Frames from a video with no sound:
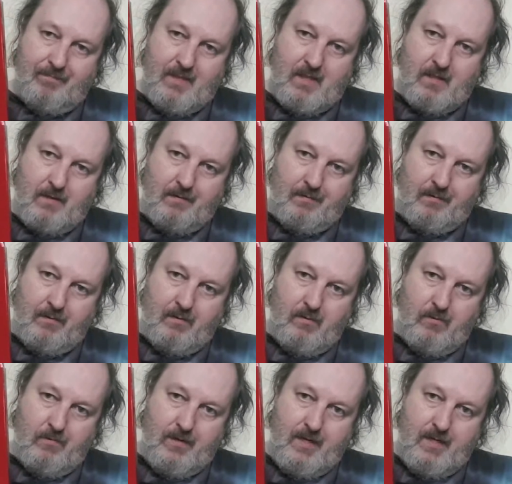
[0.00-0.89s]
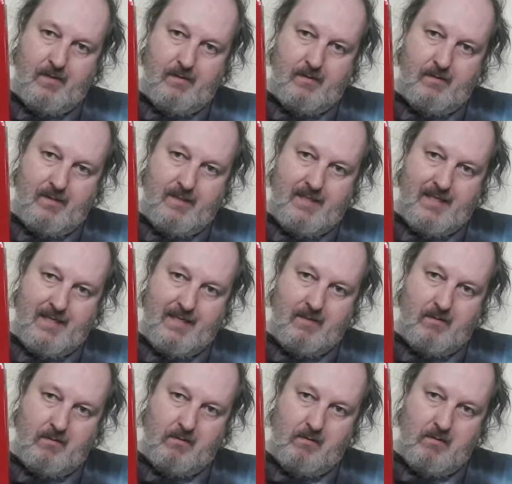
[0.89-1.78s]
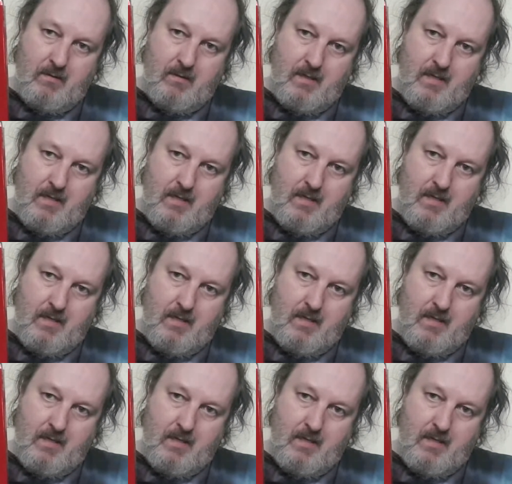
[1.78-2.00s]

Arthurian Tale.